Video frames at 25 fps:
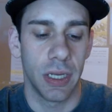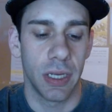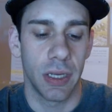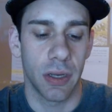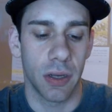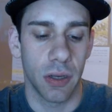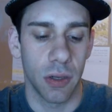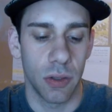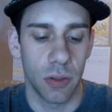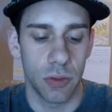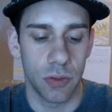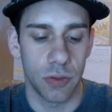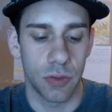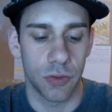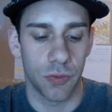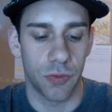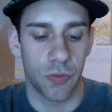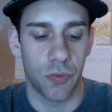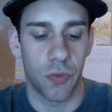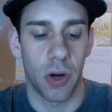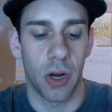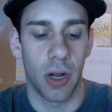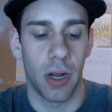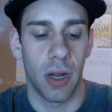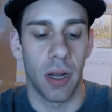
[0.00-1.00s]
It goes
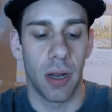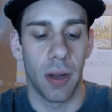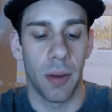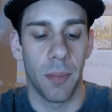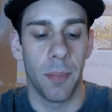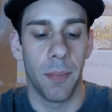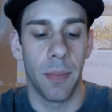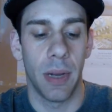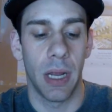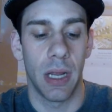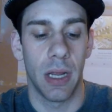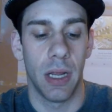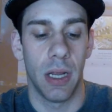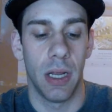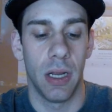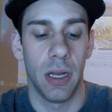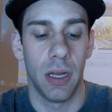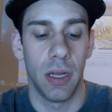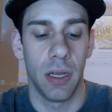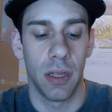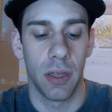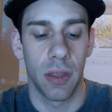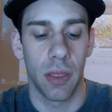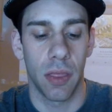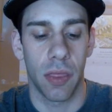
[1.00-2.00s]
from
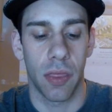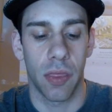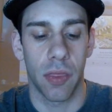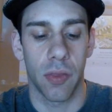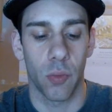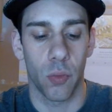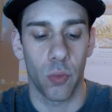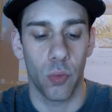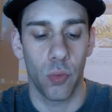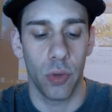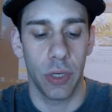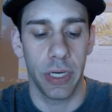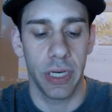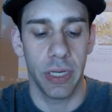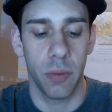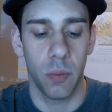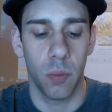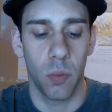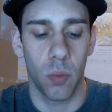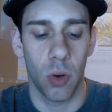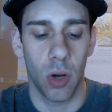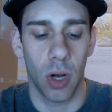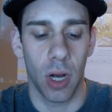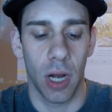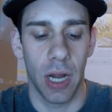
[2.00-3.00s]
3
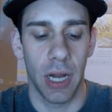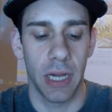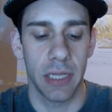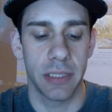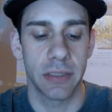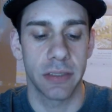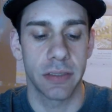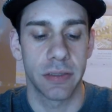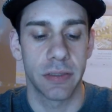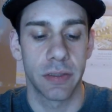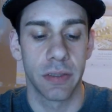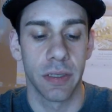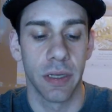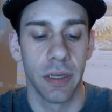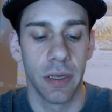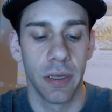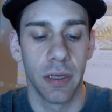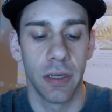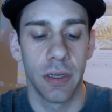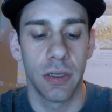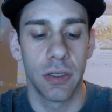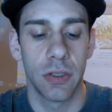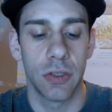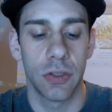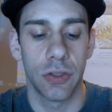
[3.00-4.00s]
watts
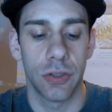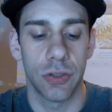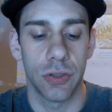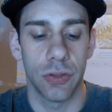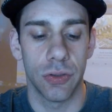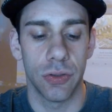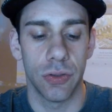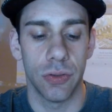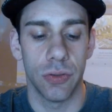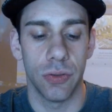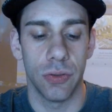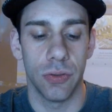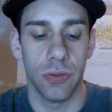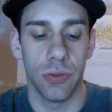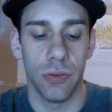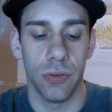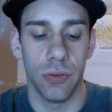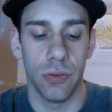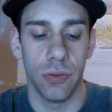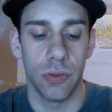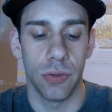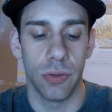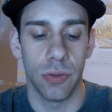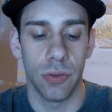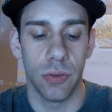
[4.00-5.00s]

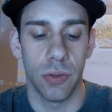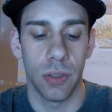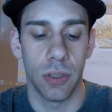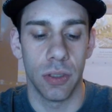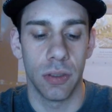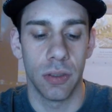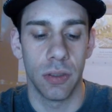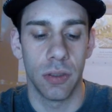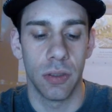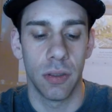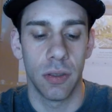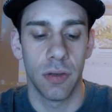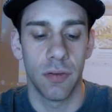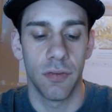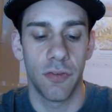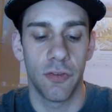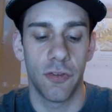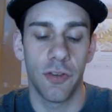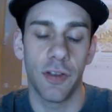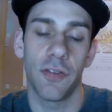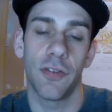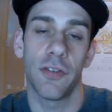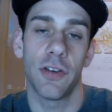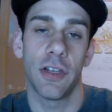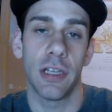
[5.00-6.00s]
to
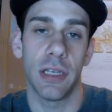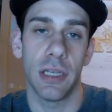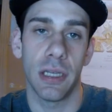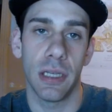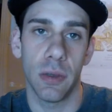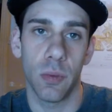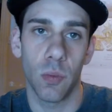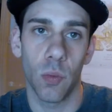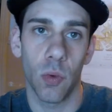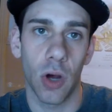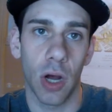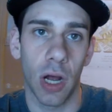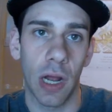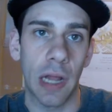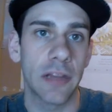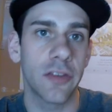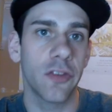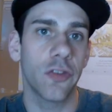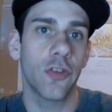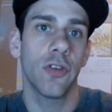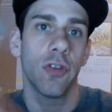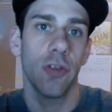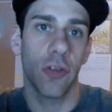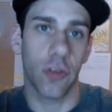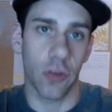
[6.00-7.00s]
15
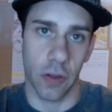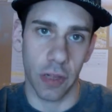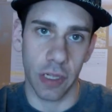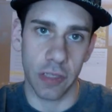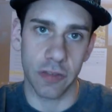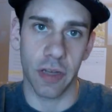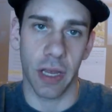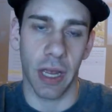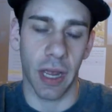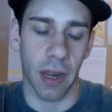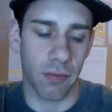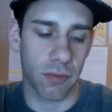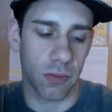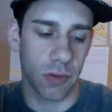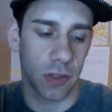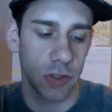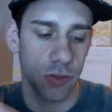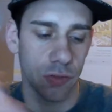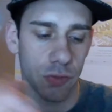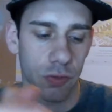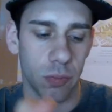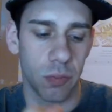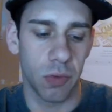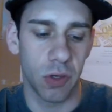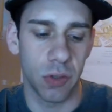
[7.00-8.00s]
watts, so that's average
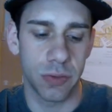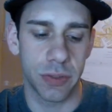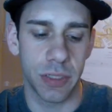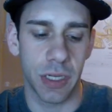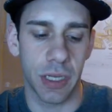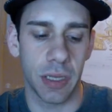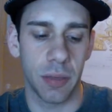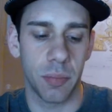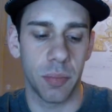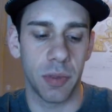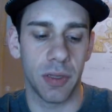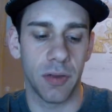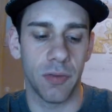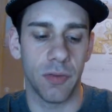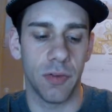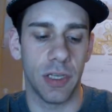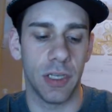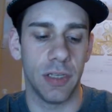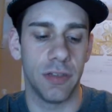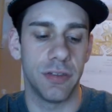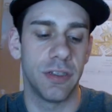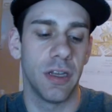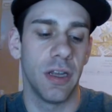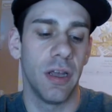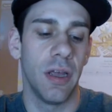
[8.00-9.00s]
for most
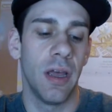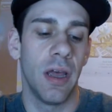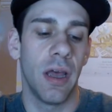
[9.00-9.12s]
APVs.